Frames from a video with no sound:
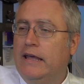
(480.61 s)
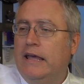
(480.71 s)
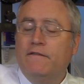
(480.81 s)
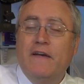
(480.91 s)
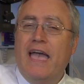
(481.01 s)

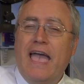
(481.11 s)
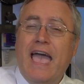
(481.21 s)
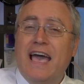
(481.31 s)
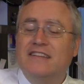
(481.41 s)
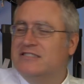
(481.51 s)
if it
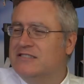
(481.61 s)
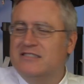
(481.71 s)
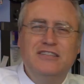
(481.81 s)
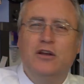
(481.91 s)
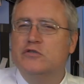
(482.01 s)
has,
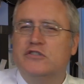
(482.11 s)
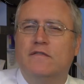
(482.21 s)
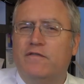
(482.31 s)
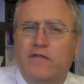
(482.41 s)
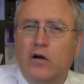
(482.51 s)
you know,
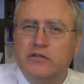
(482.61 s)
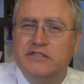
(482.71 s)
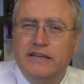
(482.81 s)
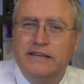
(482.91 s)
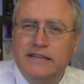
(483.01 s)
some
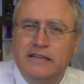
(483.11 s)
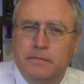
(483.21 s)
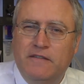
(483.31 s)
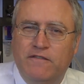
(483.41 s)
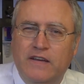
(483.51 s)
faults that need to
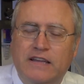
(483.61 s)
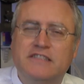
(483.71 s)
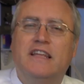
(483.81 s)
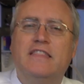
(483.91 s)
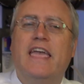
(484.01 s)
be
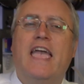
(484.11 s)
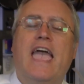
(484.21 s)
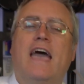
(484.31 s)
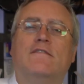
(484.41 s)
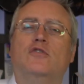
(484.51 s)
fixed, they
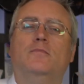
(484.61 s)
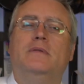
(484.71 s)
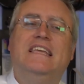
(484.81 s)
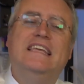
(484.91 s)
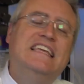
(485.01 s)
have to
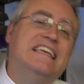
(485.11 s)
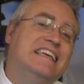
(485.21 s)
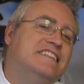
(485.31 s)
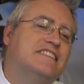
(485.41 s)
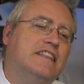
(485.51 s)
be
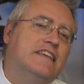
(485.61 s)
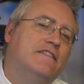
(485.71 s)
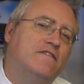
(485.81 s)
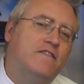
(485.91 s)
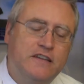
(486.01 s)

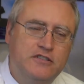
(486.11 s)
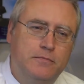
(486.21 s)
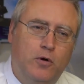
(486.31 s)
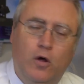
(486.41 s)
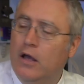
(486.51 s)
easily
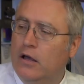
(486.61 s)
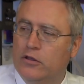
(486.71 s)
fixable.